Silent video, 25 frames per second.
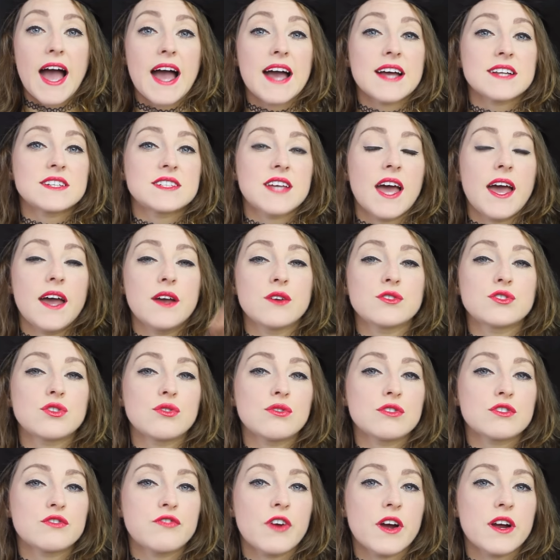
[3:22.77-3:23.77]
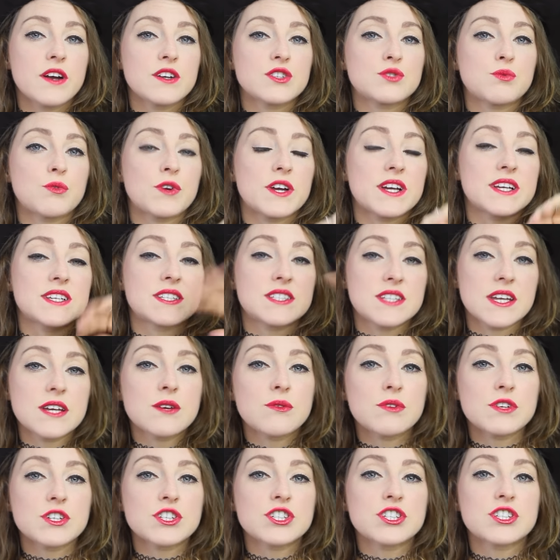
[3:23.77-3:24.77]
and household fires were
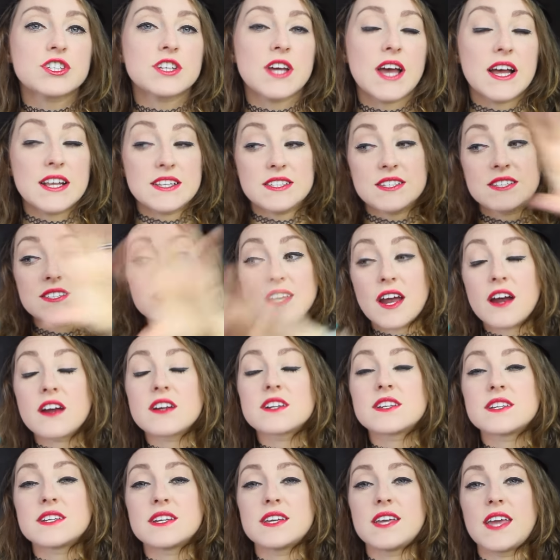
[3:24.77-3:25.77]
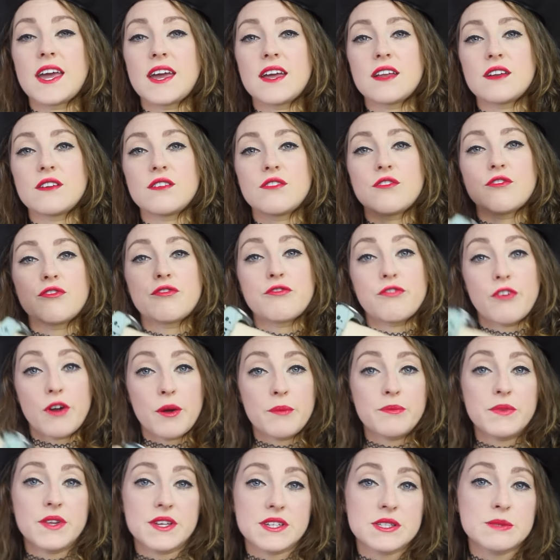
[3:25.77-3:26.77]
extinguished and started again
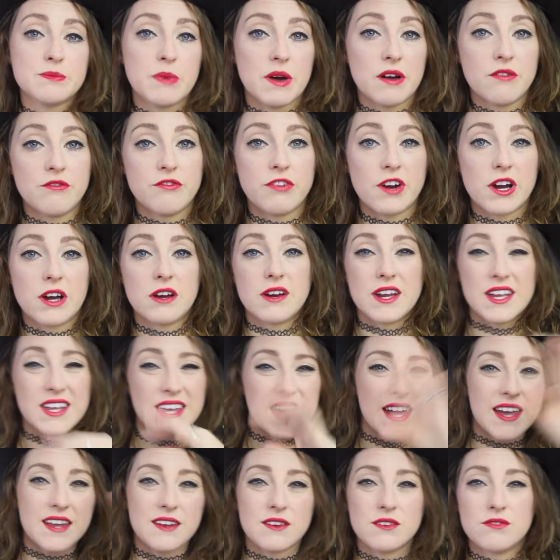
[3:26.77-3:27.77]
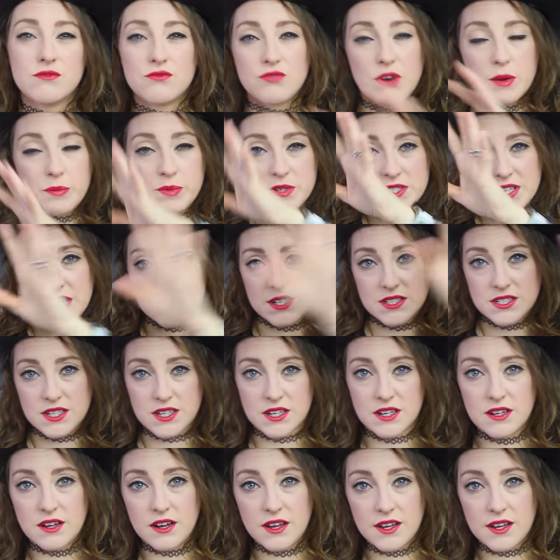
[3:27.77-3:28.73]
from this bonfire, again representing